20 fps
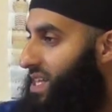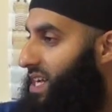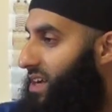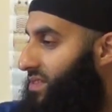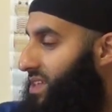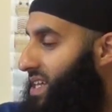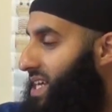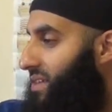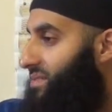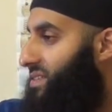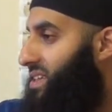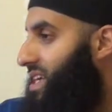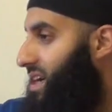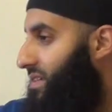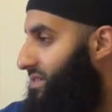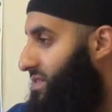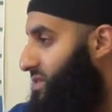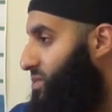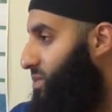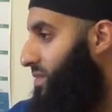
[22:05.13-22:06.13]
kafir, kafir,
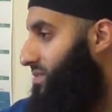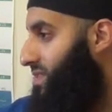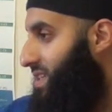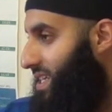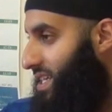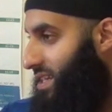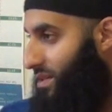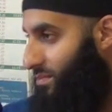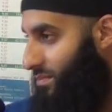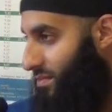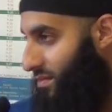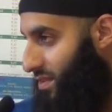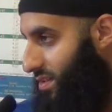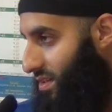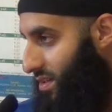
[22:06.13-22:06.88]
kafir, so we have to kill him.